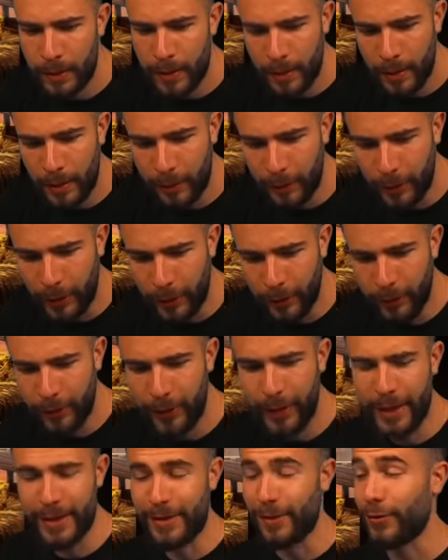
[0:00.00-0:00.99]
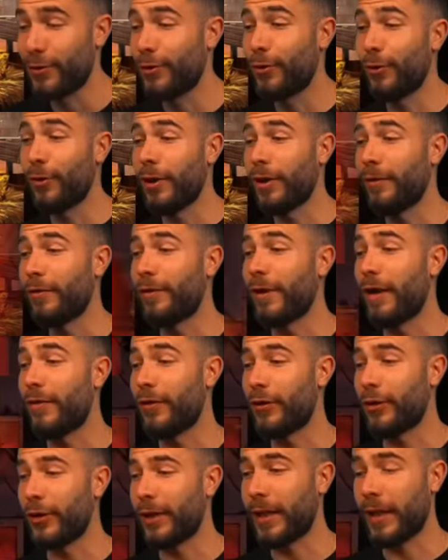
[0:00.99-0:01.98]
Here we go. Guys, I was calling
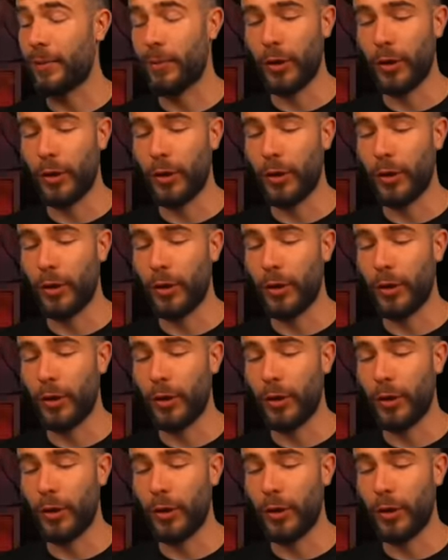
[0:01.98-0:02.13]
500k